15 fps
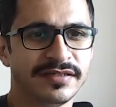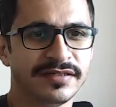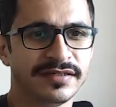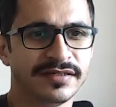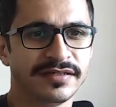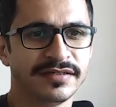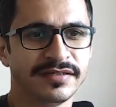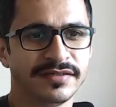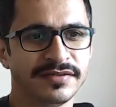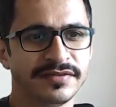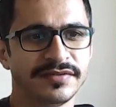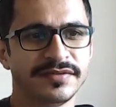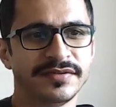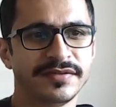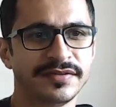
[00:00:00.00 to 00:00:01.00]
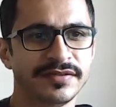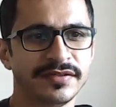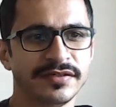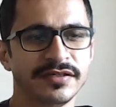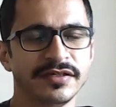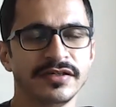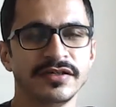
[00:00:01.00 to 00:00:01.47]
Uh,
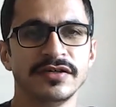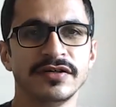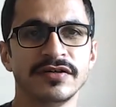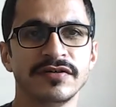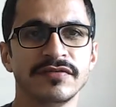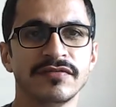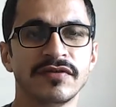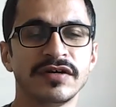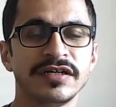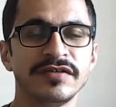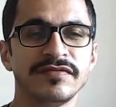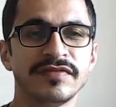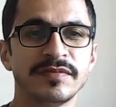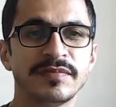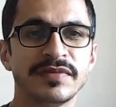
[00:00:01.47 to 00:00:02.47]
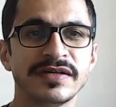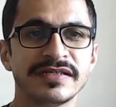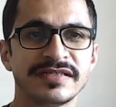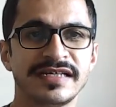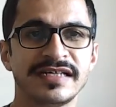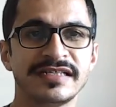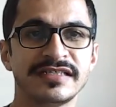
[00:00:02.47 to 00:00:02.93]
what if a
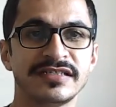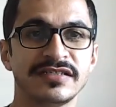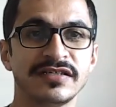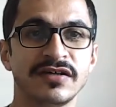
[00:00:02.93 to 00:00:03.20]
person has